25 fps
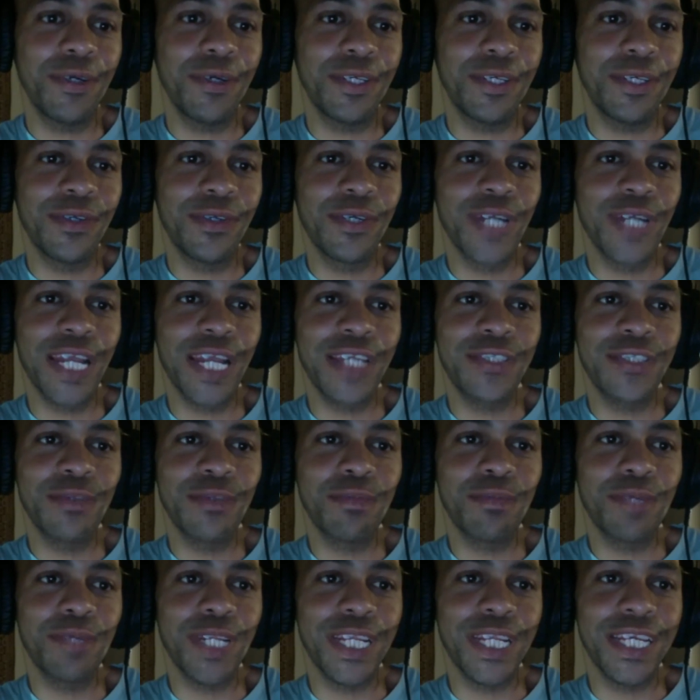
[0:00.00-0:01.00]
it looked like
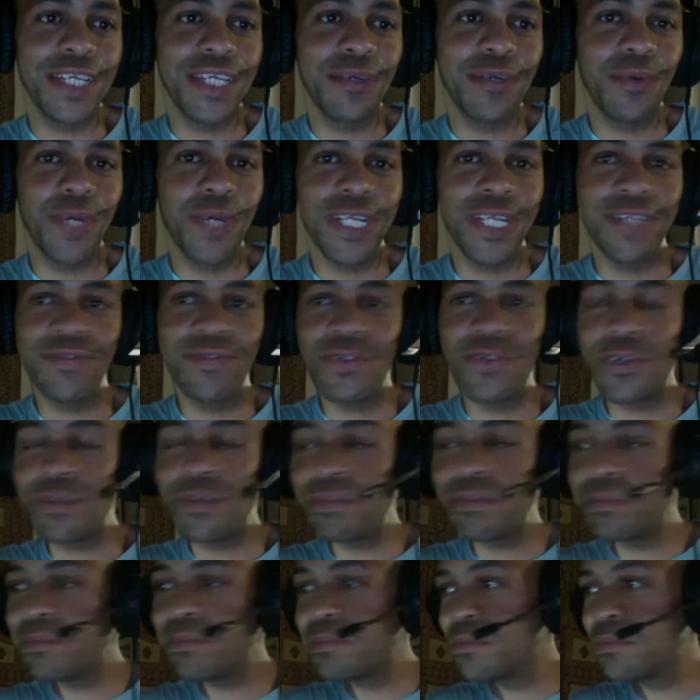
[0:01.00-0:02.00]
Super League went
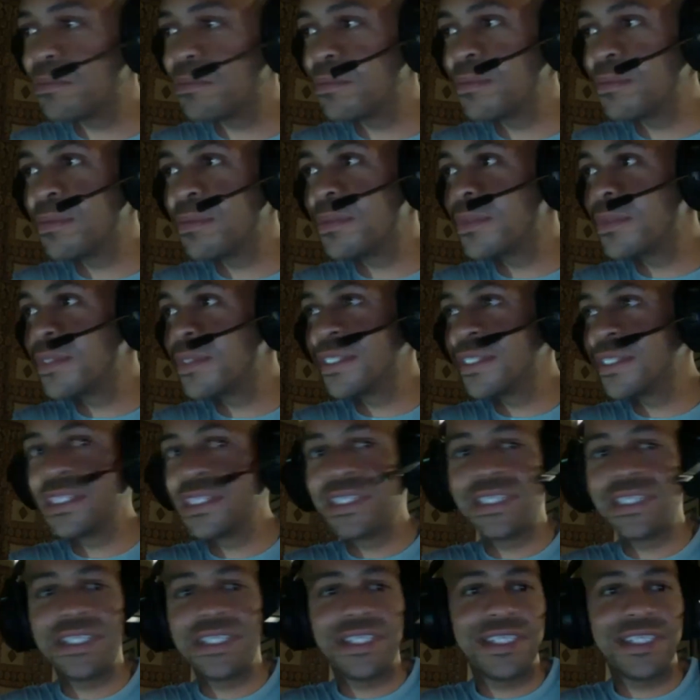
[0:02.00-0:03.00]
from
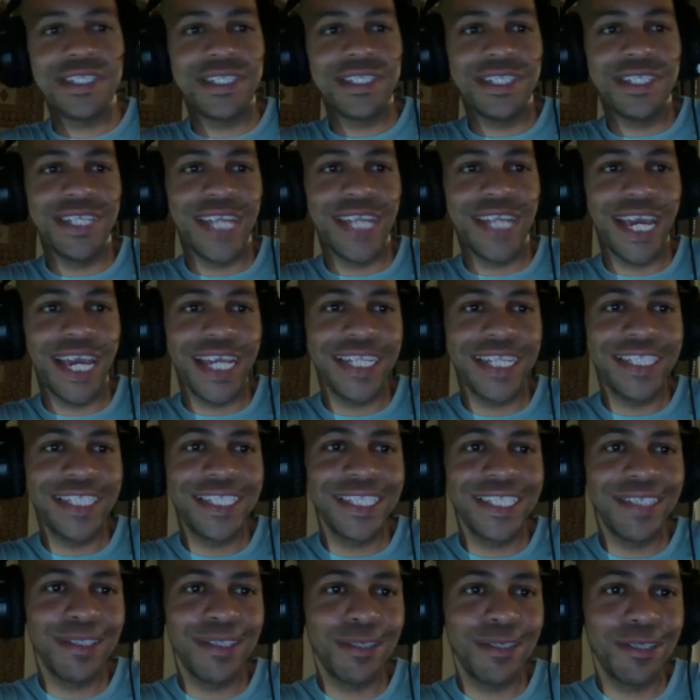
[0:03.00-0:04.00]

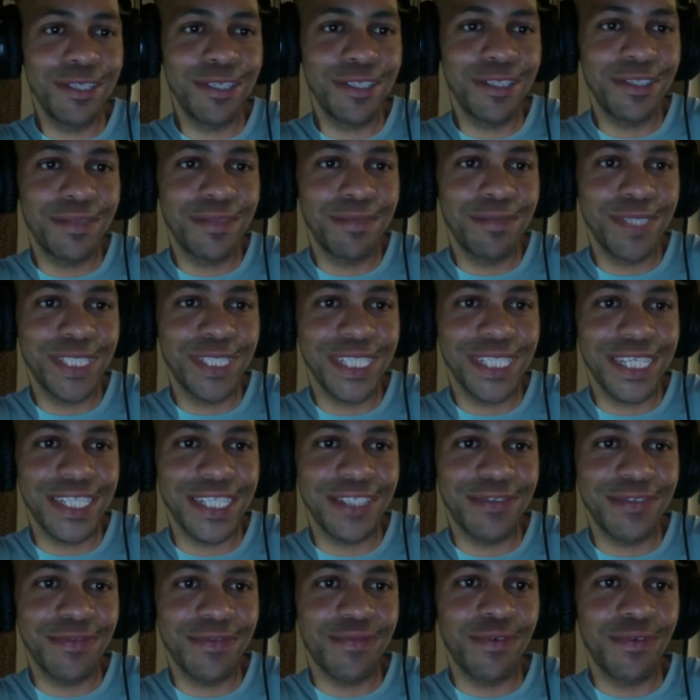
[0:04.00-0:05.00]
90%
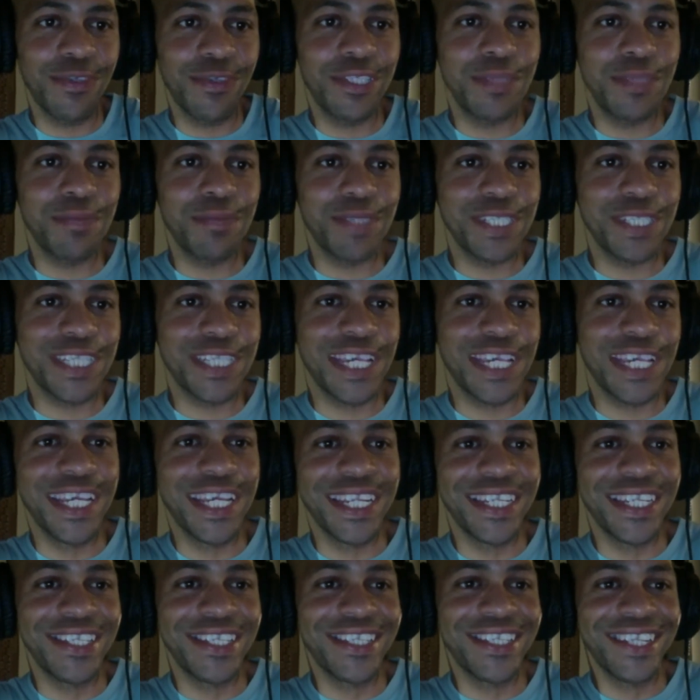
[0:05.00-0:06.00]
to
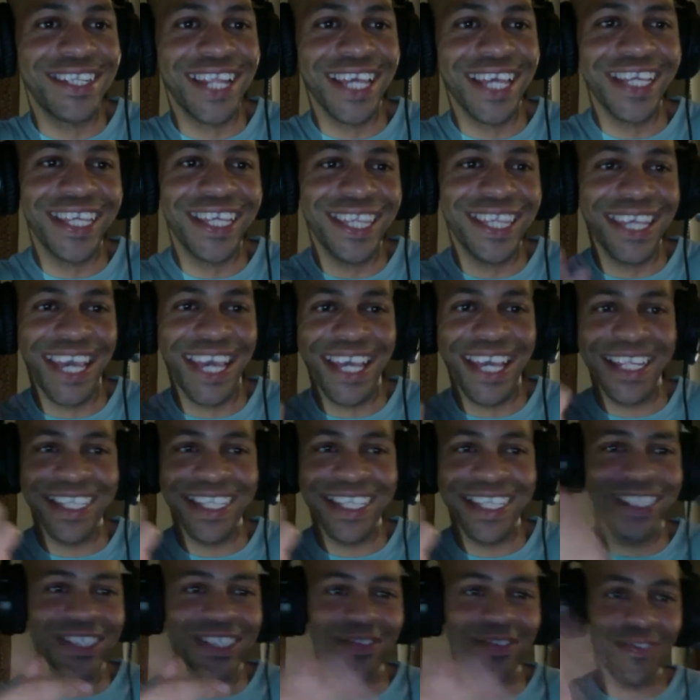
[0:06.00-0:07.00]
40% like that. He
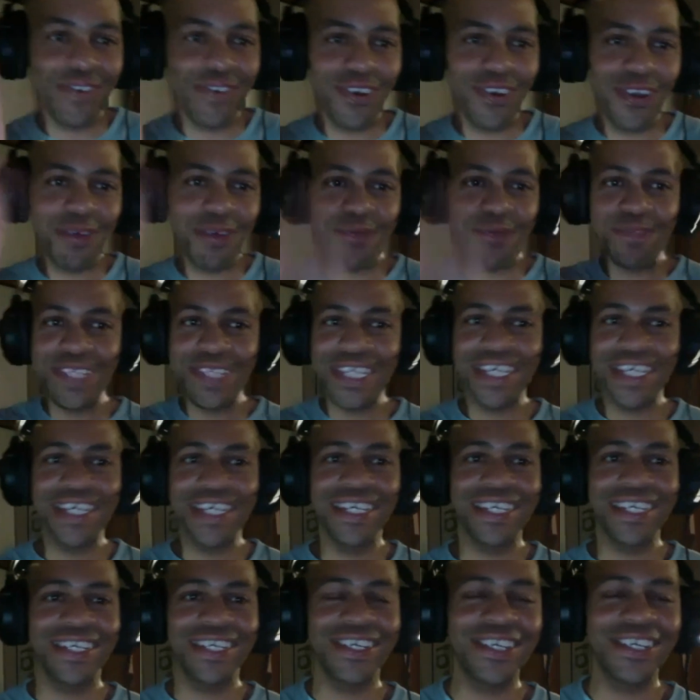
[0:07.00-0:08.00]
just flopped.
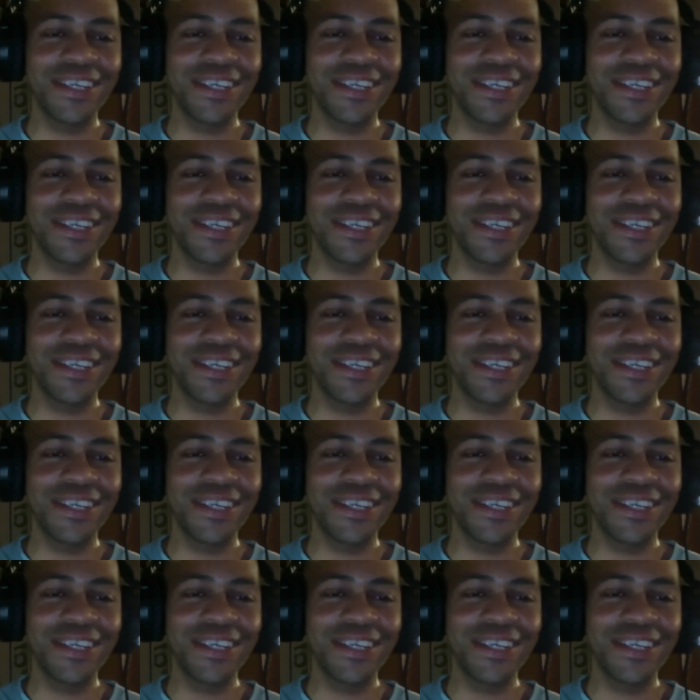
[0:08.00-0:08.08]
You know what I